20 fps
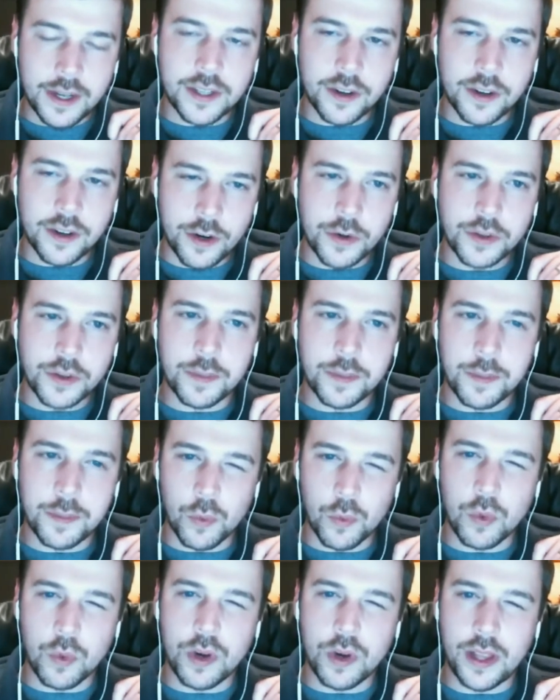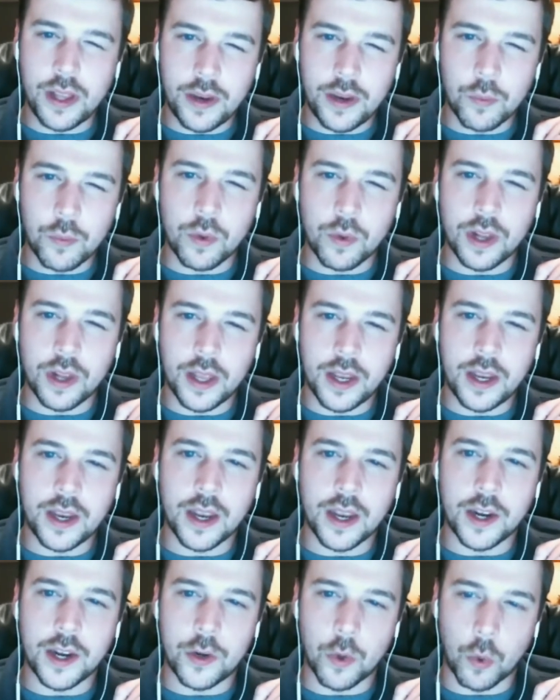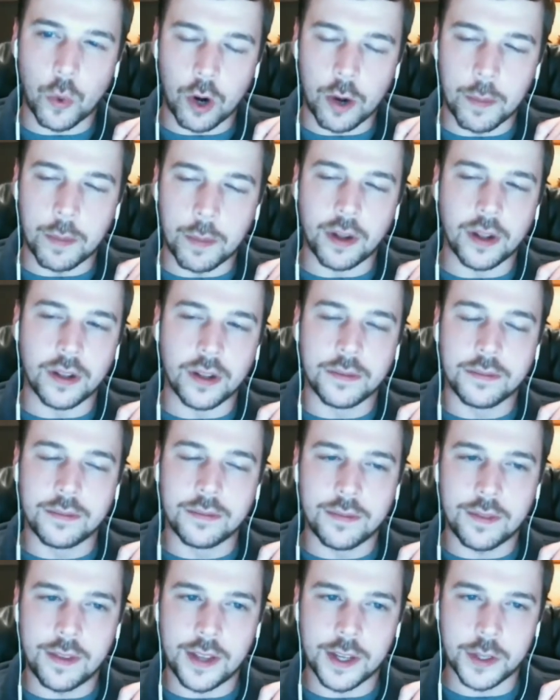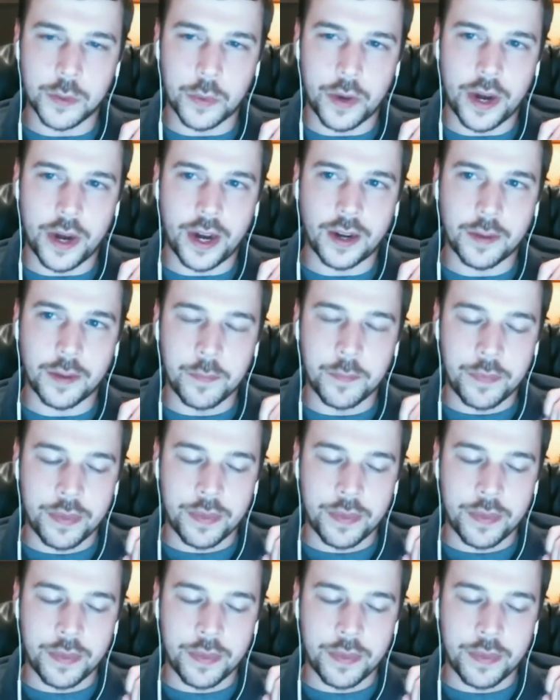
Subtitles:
He started doing something really, really adorable this week.